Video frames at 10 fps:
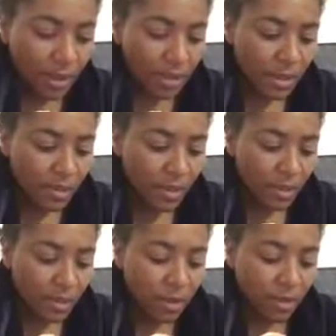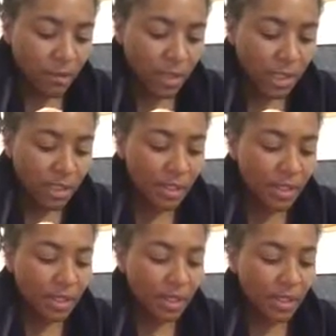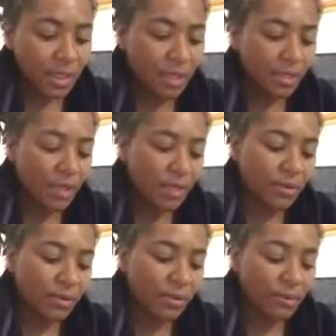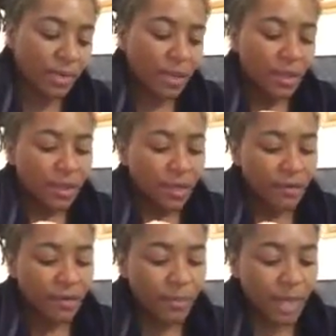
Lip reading: so I'm going to shove this in the middle. of the